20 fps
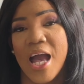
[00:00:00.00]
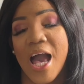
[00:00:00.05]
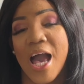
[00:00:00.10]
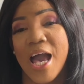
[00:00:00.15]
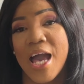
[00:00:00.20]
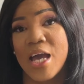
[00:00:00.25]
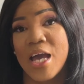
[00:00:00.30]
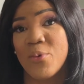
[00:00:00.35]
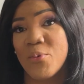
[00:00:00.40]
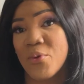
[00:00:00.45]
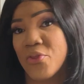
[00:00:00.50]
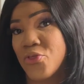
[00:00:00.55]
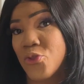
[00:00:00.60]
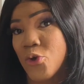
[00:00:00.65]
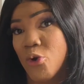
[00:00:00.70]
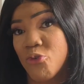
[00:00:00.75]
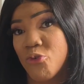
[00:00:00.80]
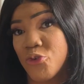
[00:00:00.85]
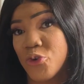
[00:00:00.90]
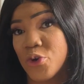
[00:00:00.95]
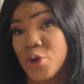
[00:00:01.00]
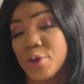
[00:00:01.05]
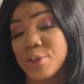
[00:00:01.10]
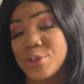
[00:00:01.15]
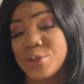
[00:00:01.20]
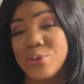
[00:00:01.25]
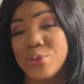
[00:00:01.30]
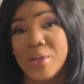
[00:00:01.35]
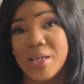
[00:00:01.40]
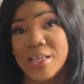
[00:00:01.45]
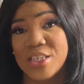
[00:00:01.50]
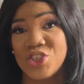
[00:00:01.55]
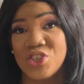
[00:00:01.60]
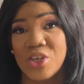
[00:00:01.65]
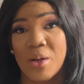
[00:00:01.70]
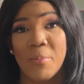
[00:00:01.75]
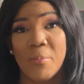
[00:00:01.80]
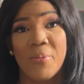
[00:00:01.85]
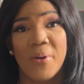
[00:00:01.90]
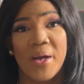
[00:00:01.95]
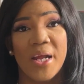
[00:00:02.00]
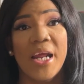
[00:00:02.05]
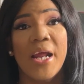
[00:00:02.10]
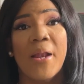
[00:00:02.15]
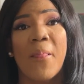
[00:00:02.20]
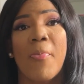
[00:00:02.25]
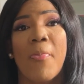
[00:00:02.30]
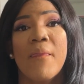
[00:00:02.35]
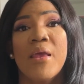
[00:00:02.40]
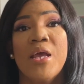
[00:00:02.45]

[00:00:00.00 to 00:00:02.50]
And with no further ado, let's jump right in.